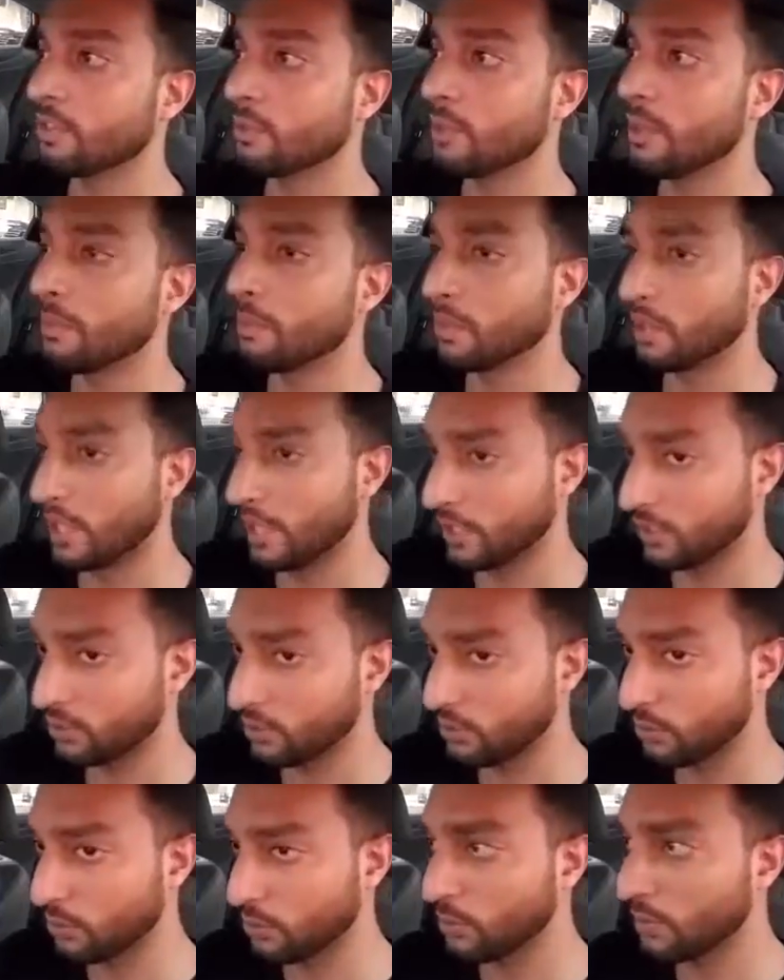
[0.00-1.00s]
So people like
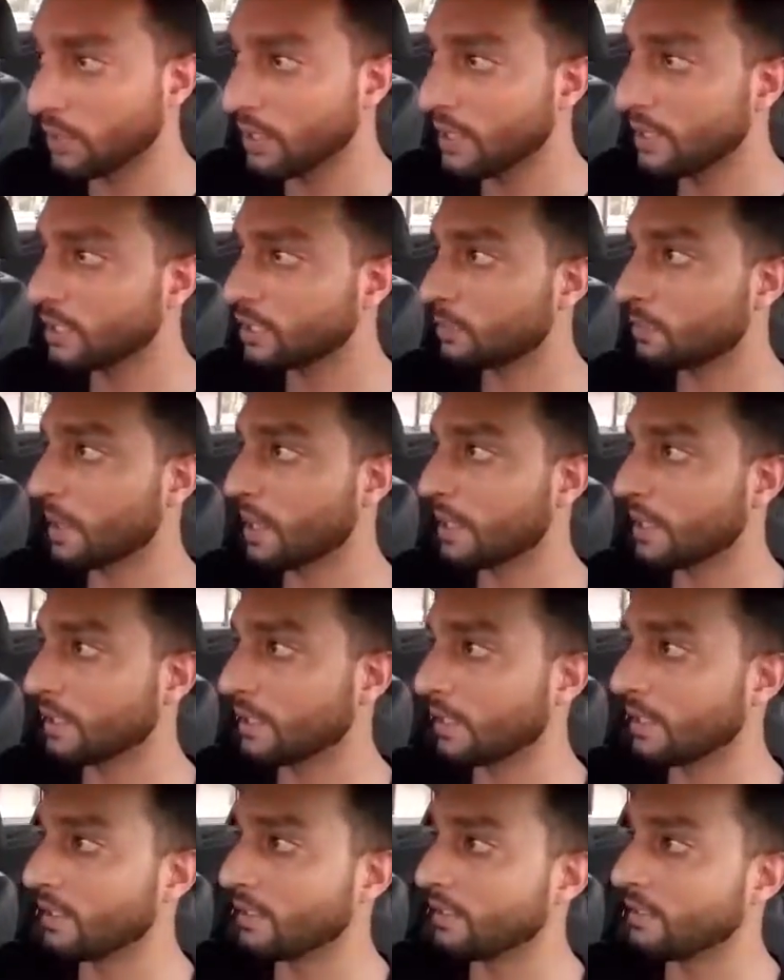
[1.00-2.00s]
to
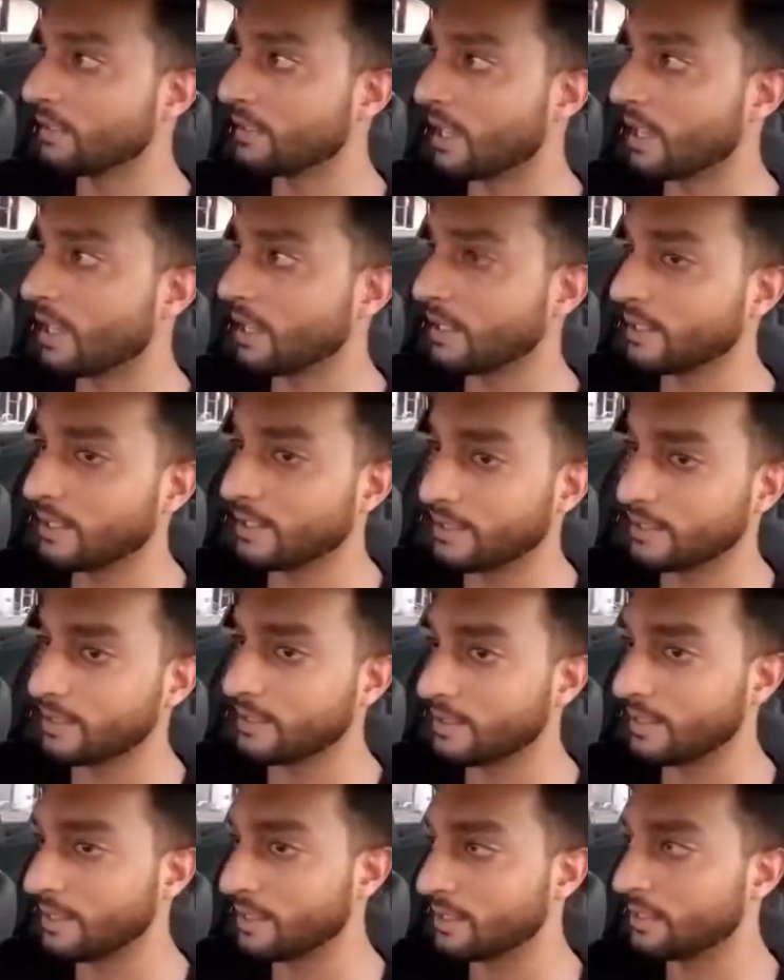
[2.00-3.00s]
speculate that
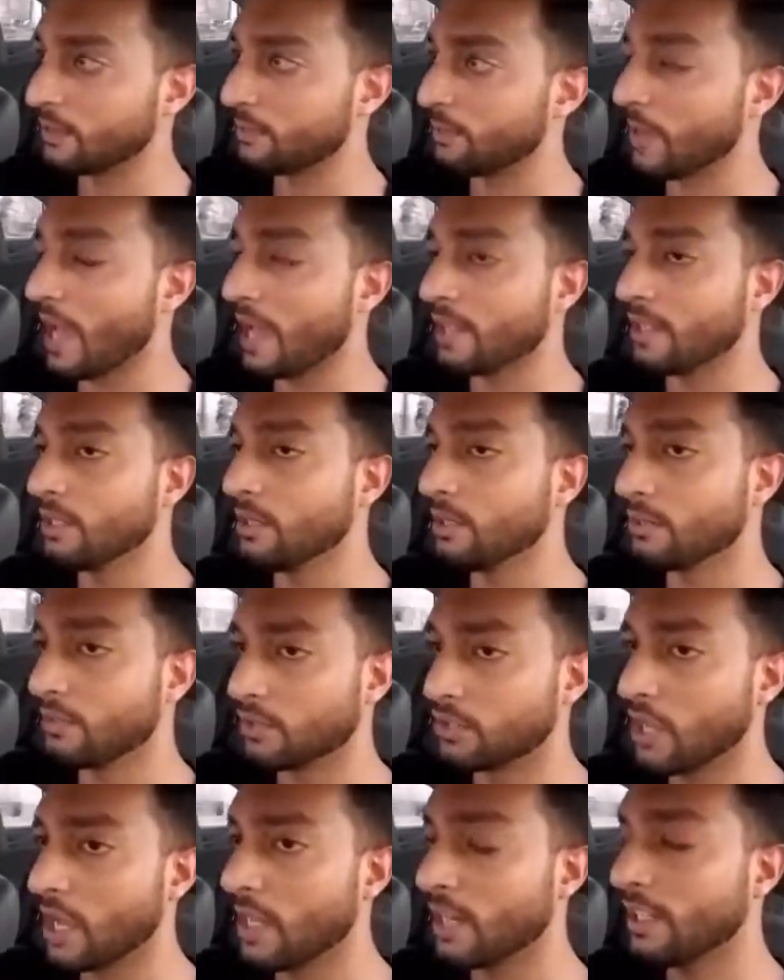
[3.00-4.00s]
this is bad news
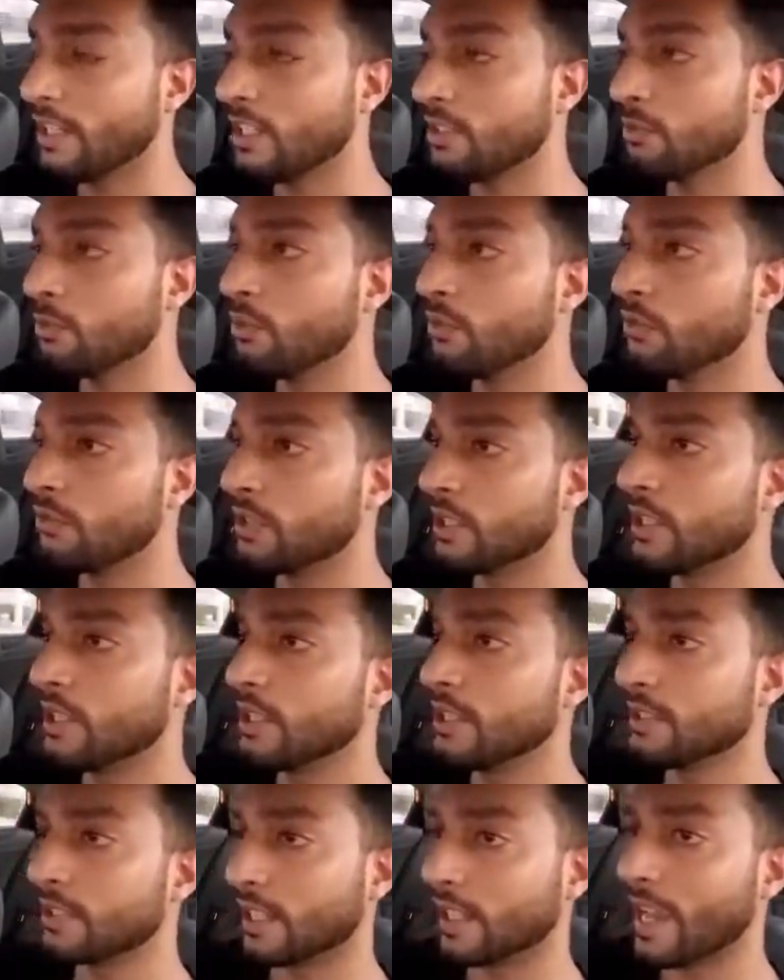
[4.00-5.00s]
for China. He's moved
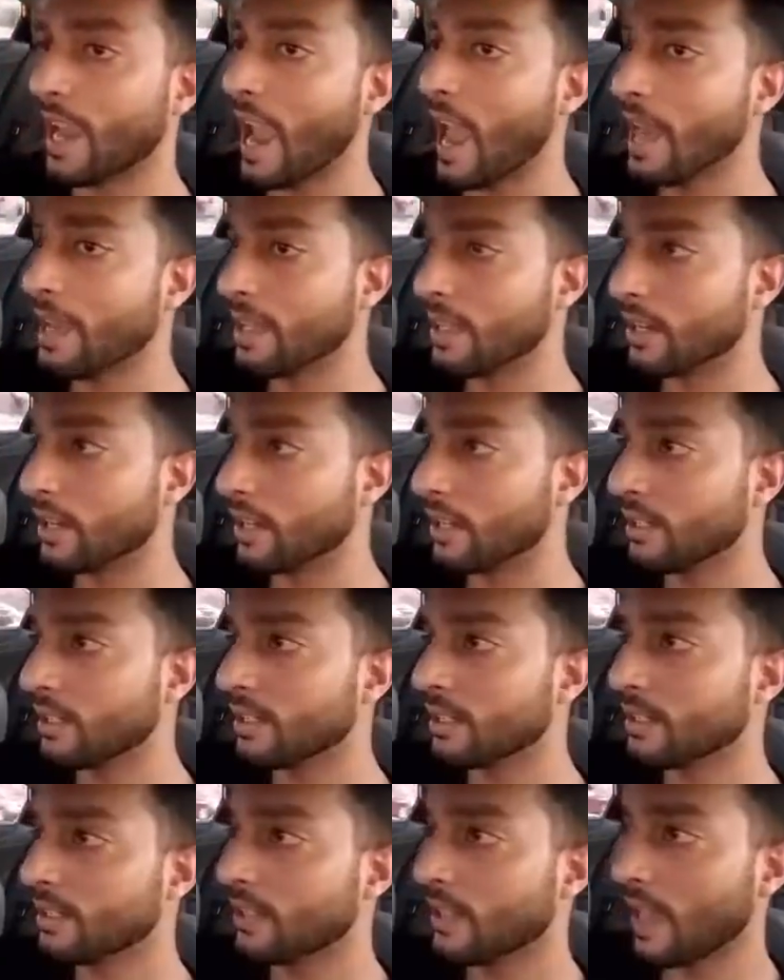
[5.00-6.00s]
to Canada,
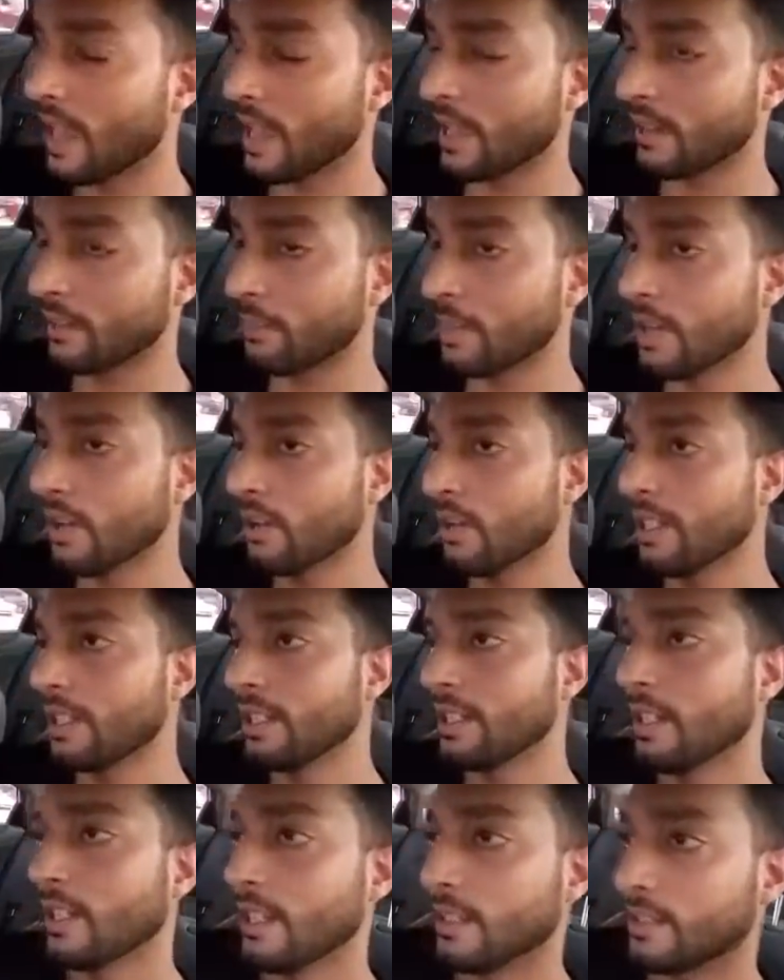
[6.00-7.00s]
and
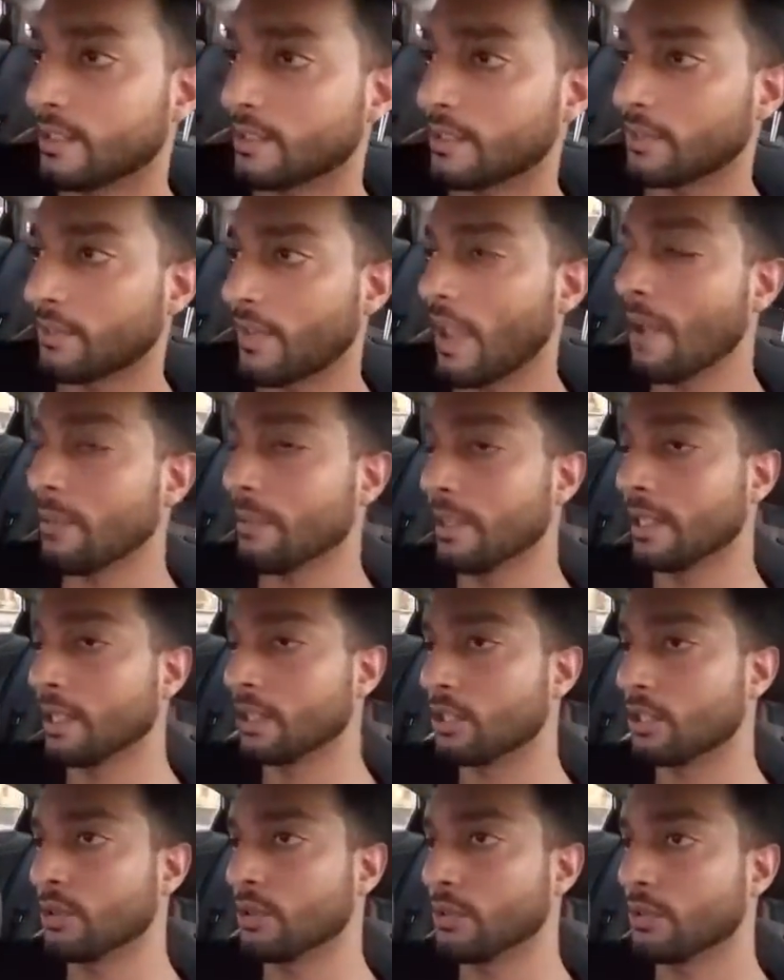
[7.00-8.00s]
apparently it's family
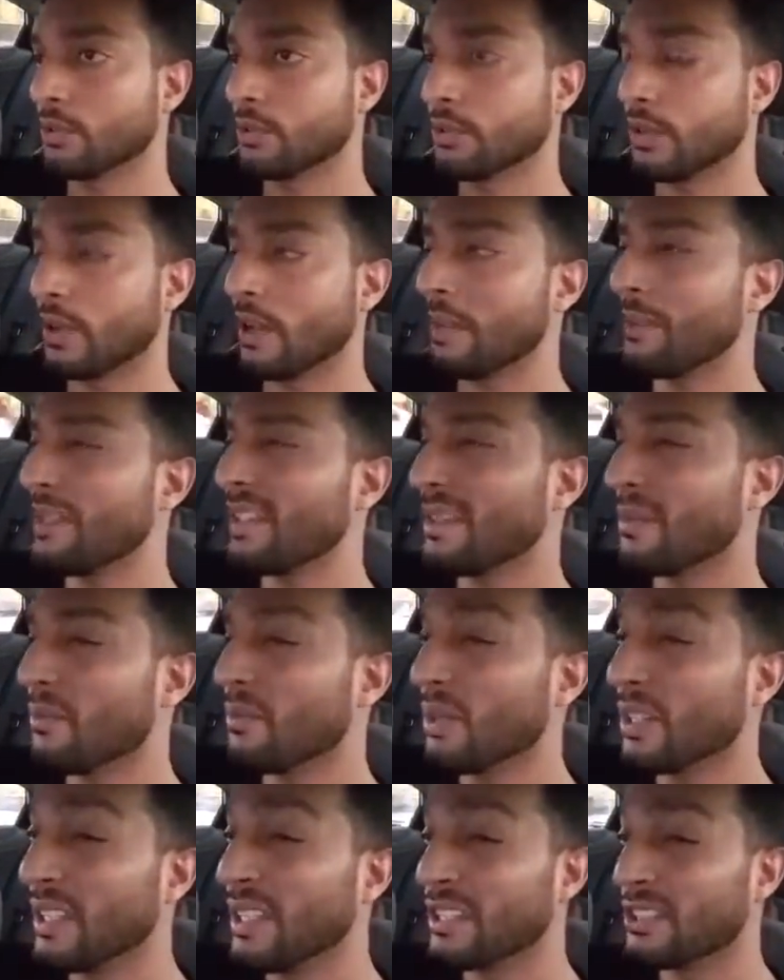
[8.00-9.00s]
issues. So I mean, it
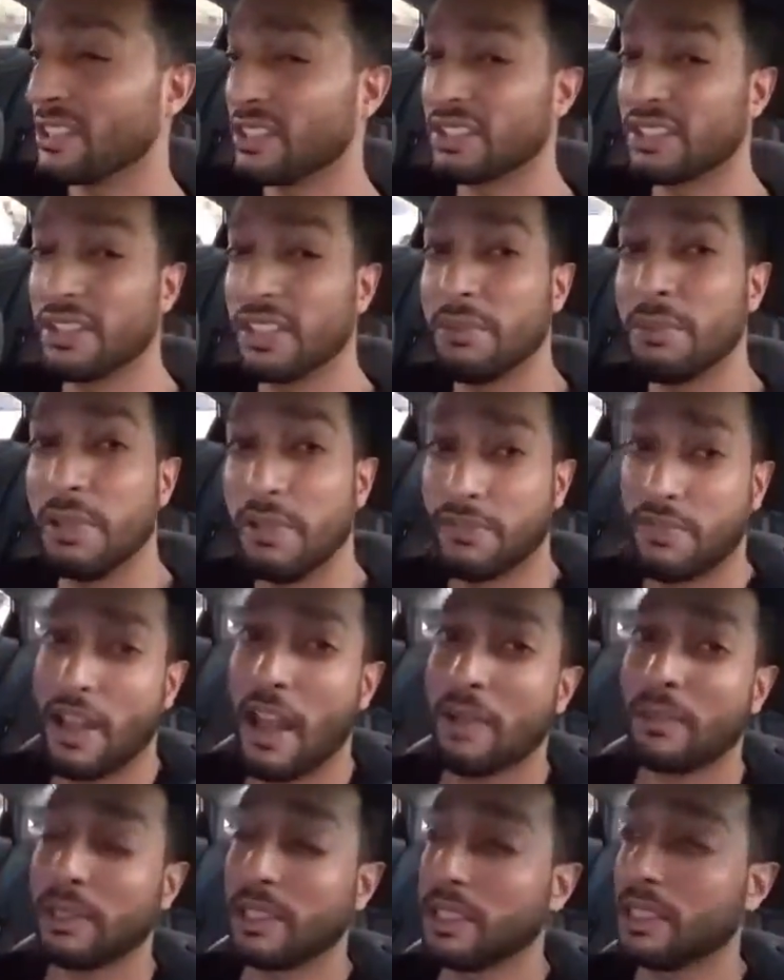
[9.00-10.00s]
really just could be
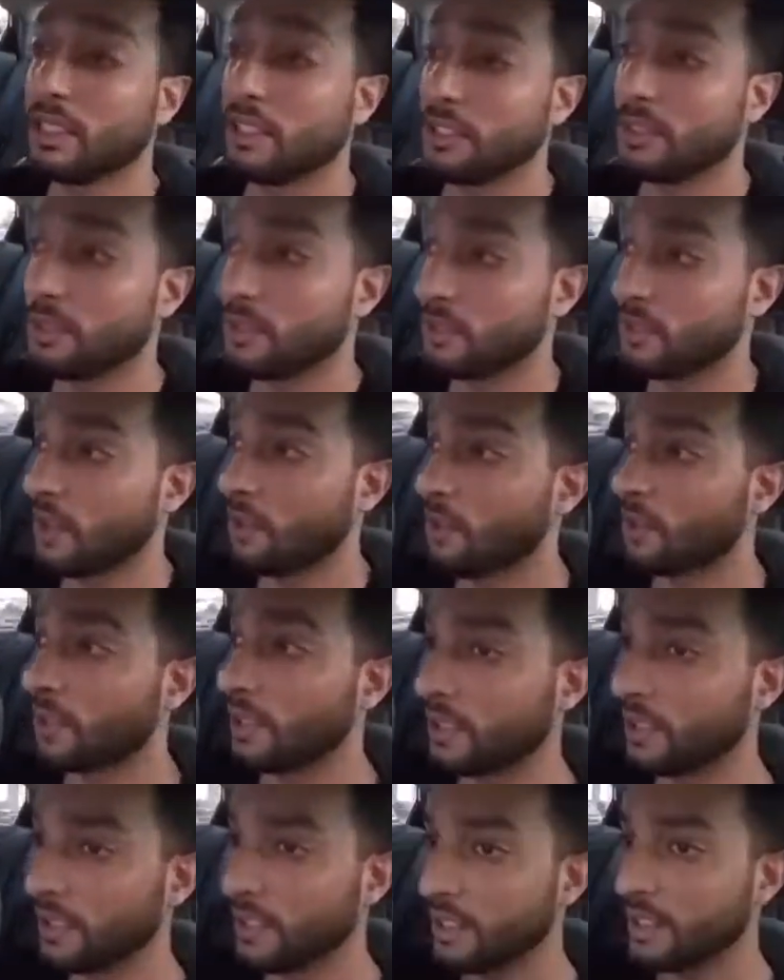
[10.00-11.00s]
family issues. I
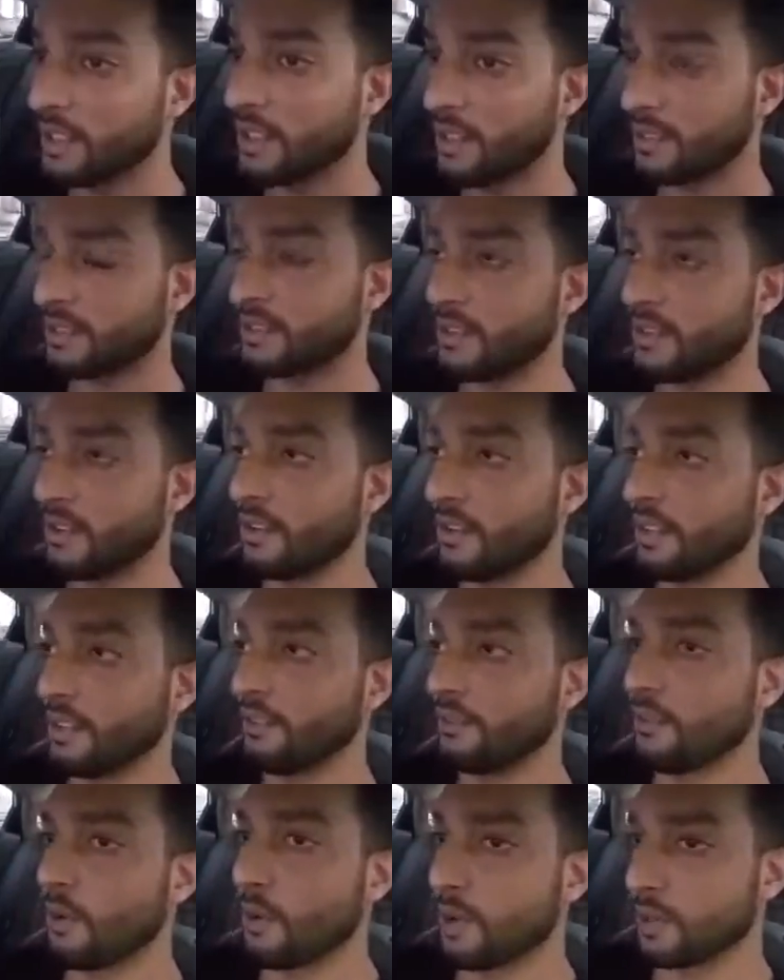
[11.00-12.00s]
wouldn't
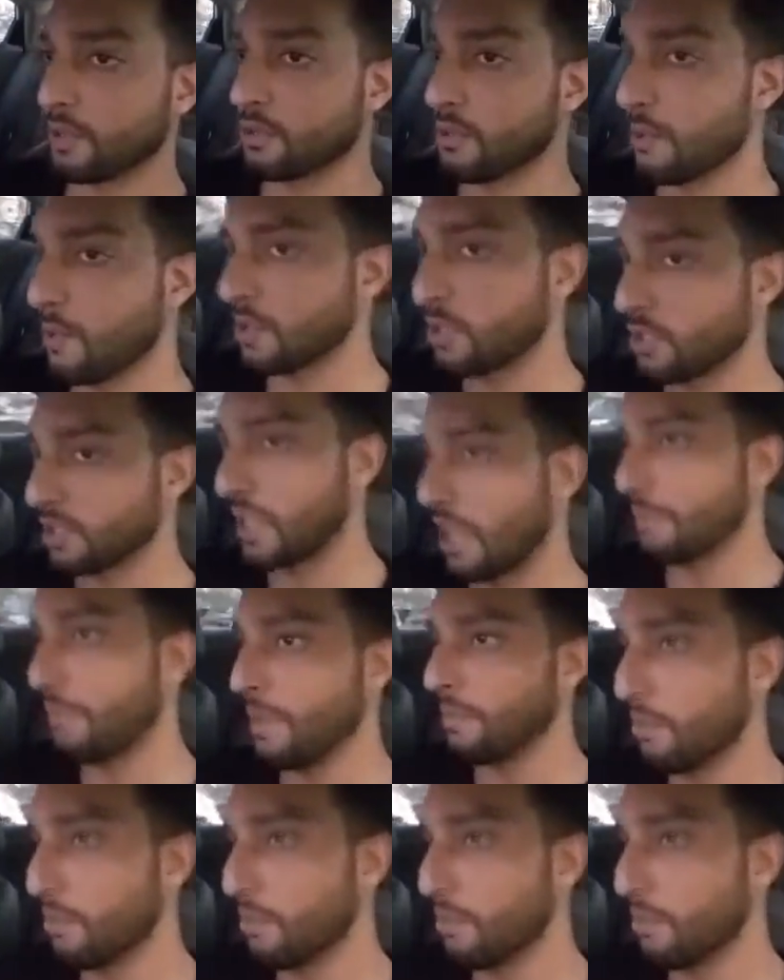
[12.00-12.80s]
necessarily focus so much on that.